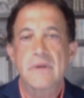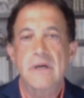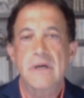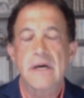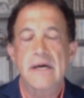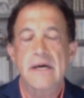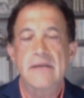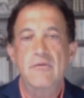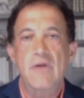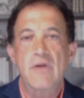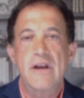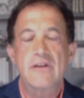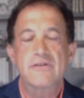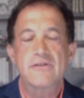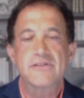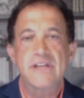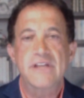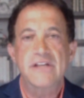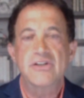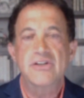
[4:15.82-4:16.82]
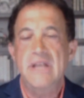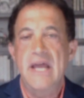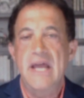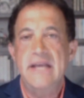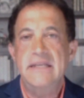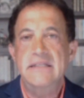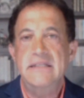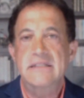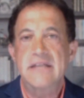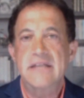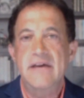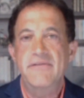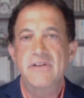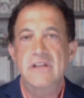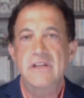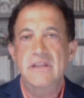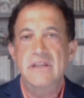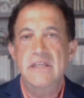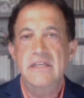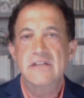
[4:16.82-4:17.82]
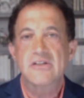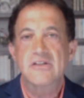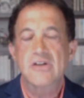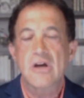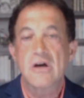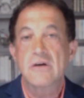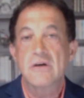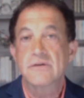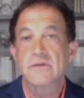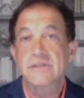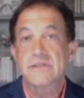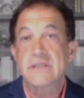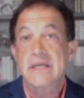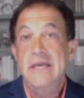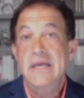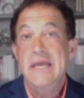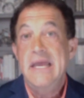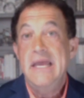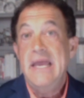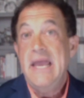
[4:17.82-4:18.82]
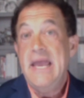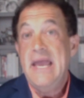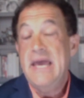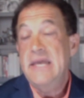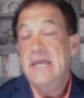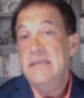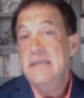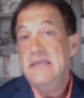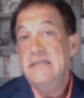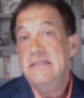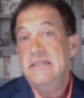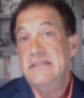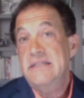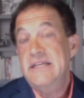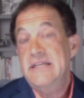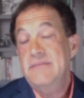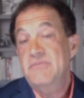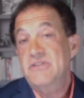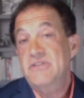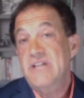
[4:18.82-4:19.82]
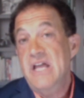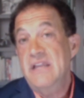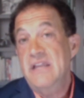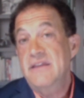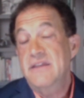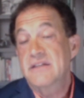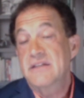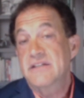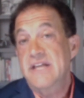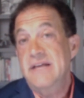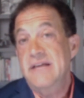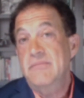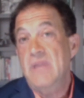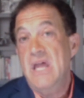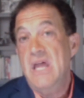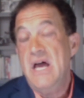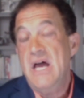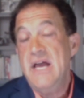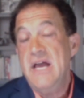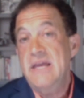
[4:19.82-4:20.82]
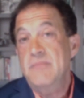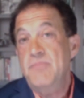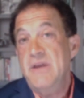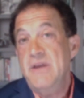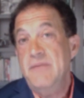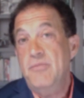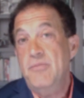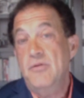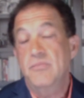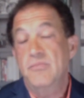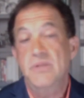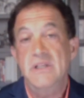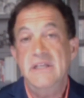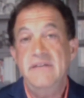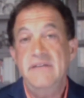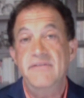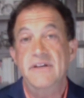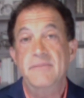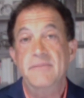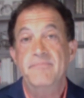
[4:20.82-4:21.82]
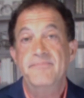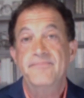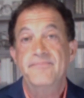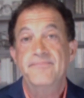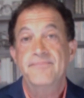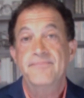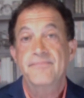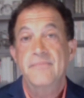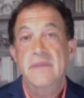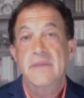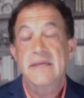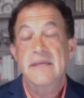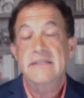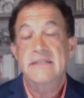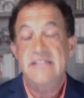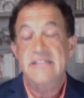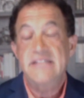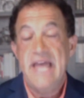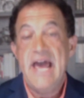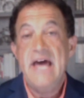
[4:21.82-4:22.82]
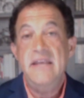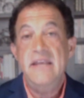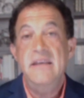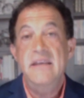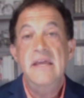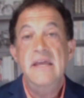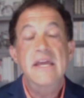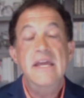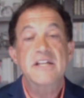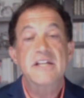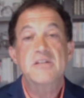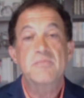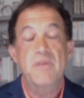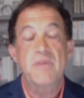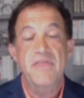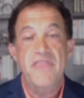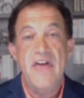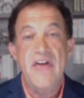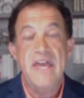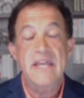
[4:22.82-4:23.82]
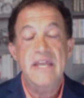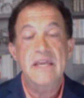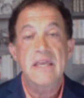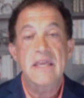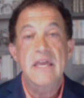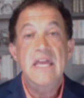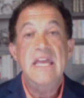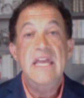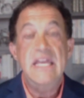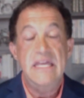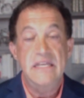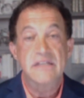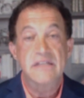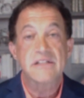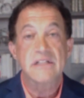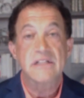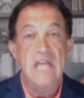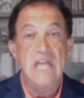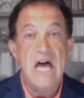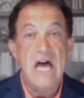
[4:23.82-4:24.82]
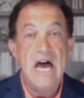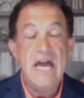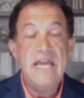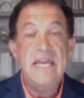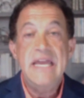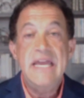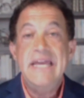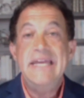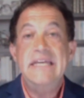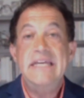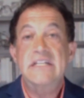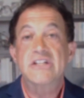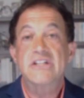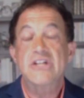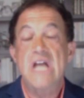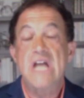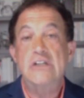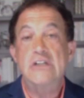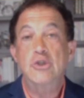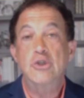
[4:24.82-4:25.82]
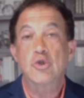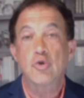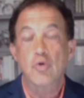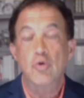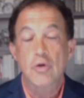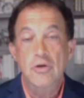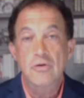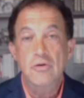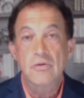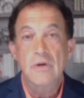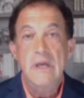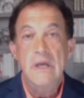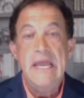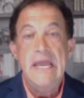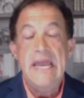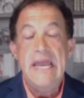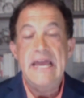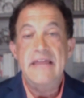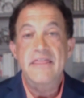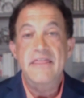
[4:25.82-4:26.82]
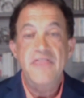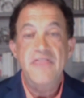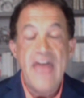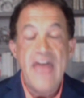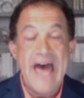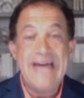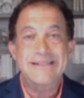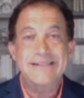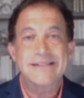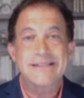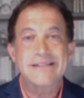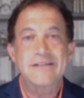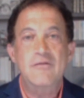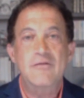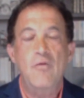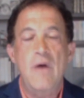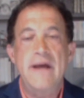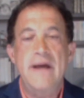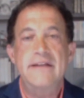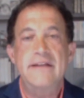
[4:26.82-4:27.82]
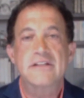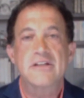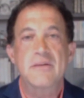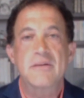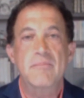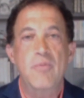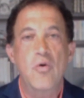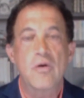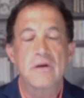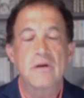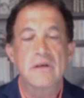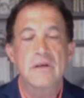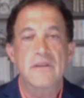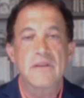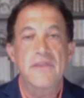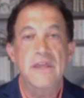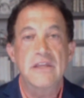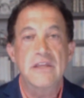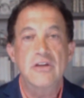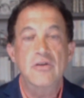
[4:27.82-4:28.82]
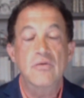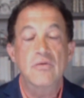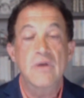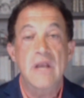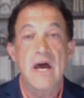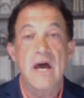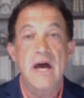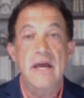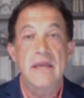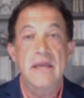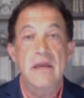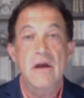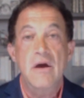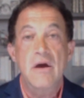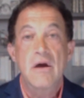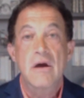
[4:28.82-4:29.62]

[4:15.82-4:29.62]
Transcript: on radio station 97 in the East mm-hmm. Coast, and he keeps telling the same lie and people believe it. It's sad, it's pathetic, it is a lie, it's not true, and that's why it's important that you and I